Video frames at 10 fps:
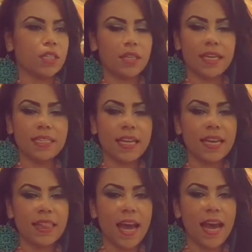things
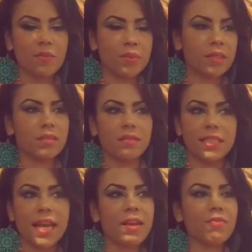like that, but
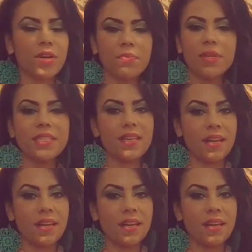staying very busy